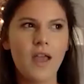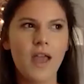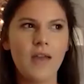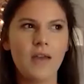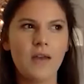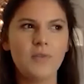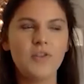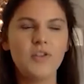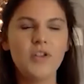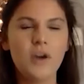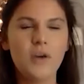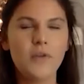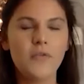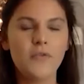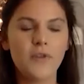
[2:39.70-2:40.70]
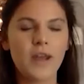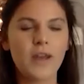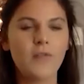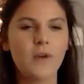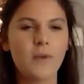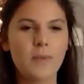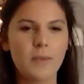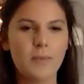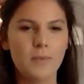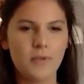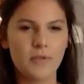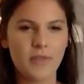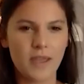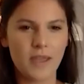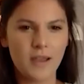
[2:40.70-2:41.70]
and I'm so afraid of what people
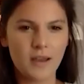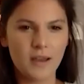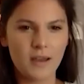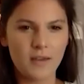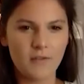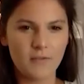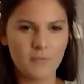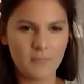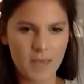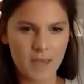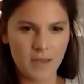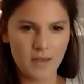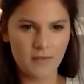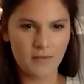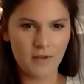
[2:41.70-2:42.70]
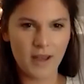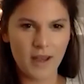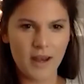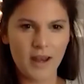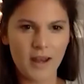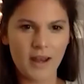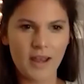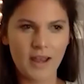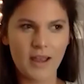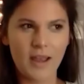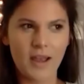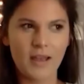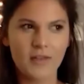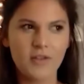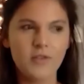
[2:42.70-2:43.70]
think of me, right? And
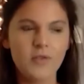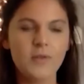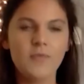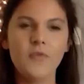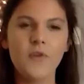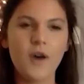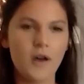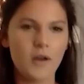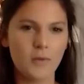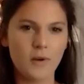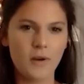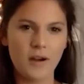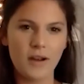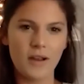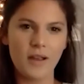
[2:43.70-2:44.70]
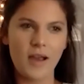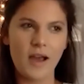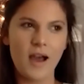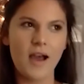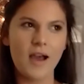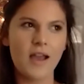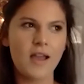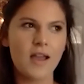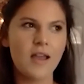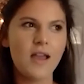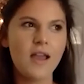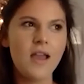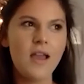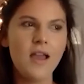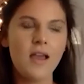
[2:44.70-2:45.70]
to a fault, where
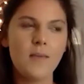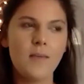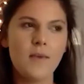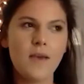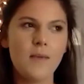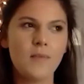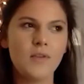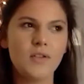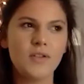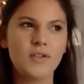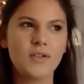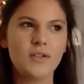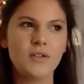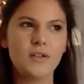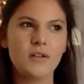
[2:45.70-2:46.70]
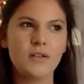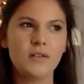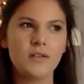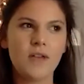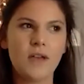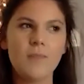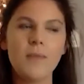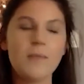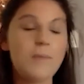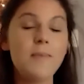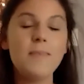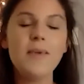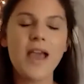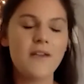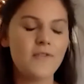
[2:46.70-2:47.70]
I'm just, and
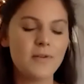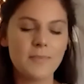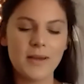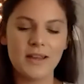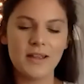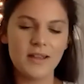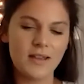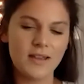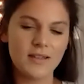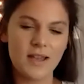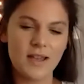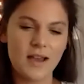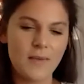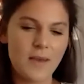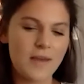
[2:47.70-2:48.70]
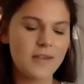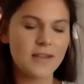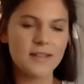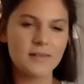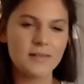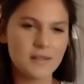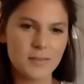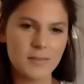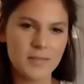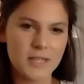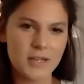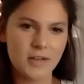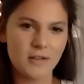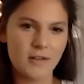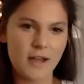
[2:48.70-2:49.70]
maybe everybody is, I think sometimes in
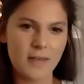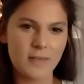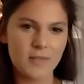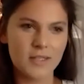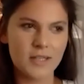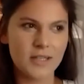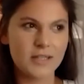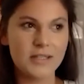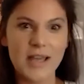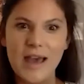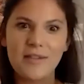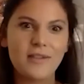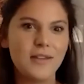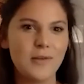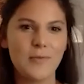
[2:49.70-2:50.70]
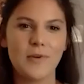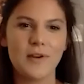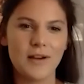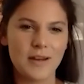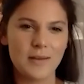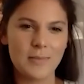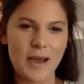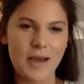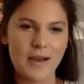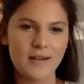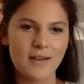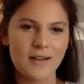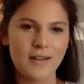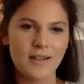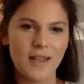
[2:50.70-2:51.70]
particular, I am just like deathly worried about
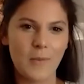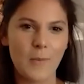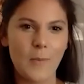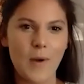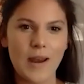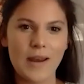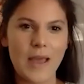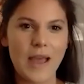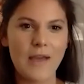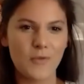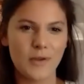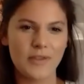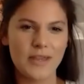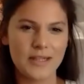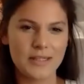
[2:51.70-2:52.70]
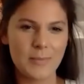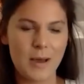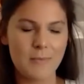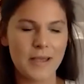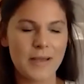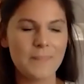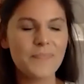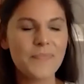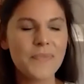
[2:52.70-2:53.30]
like what everyone thinks about me.